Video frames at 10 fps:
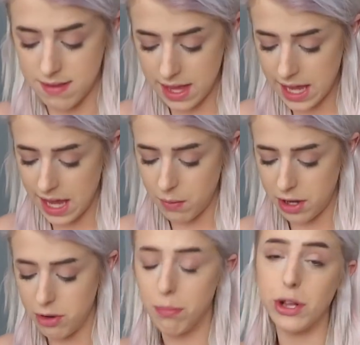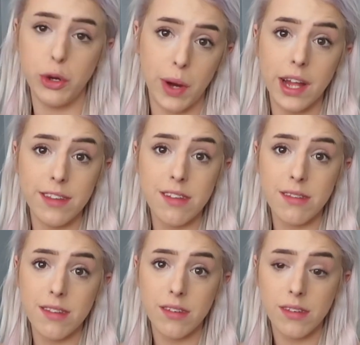thinking we could do blue
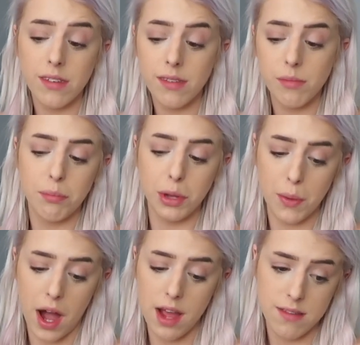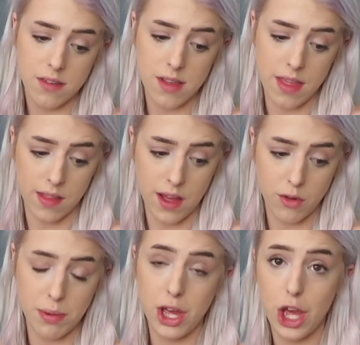ones, blue eyes, because I think that
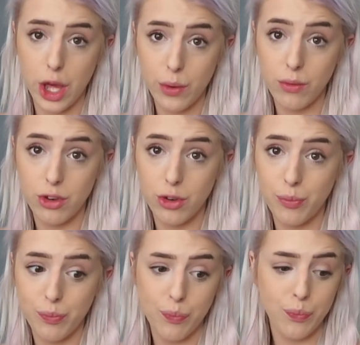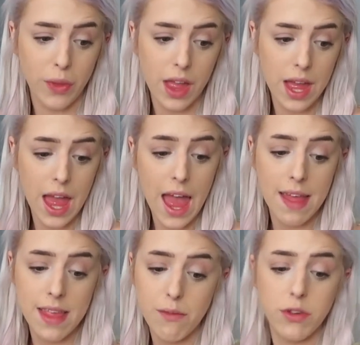would be cute.
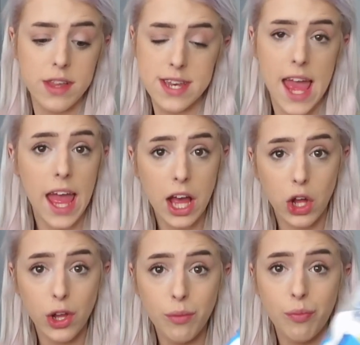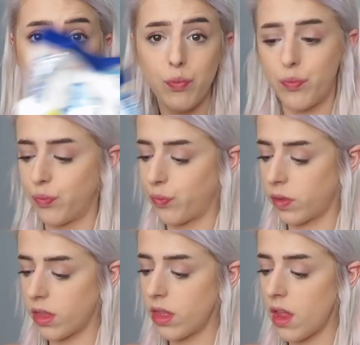And then for the tail,
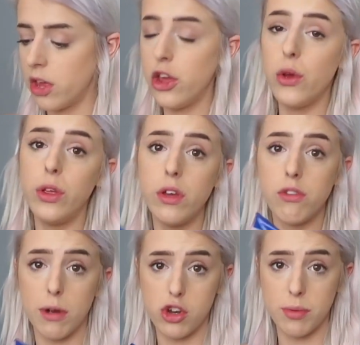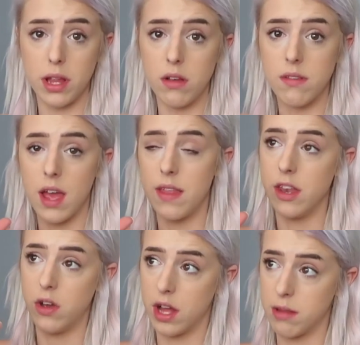you use marshmallows, and then
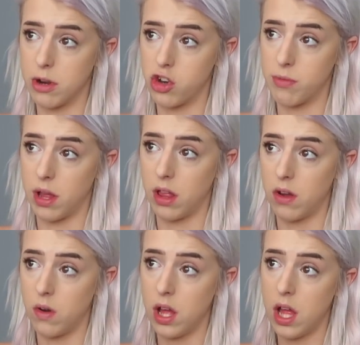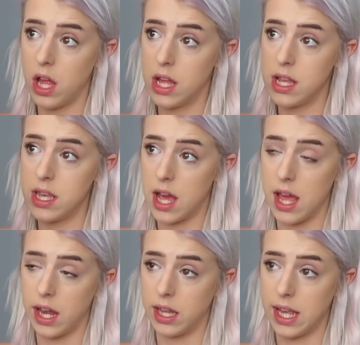you cut the marshmallow
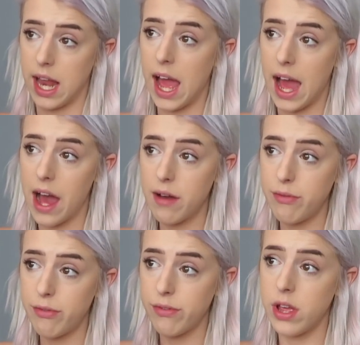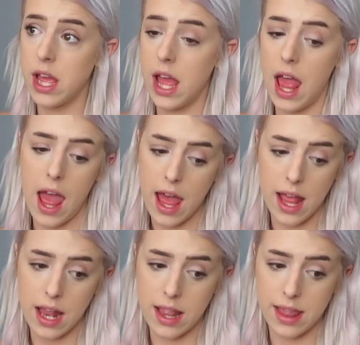diagonally in half,
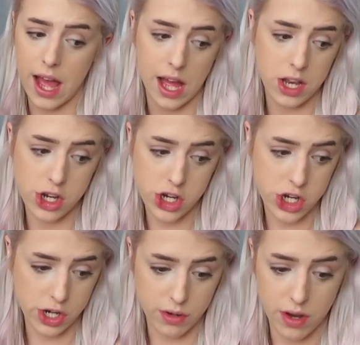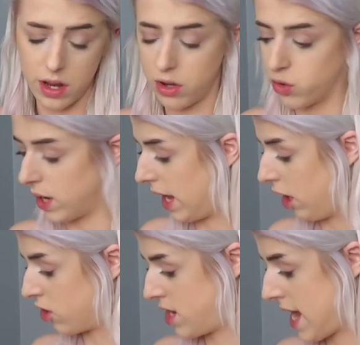and that should create
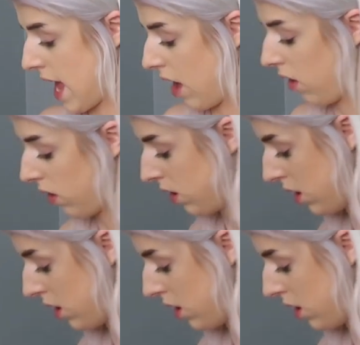your tail.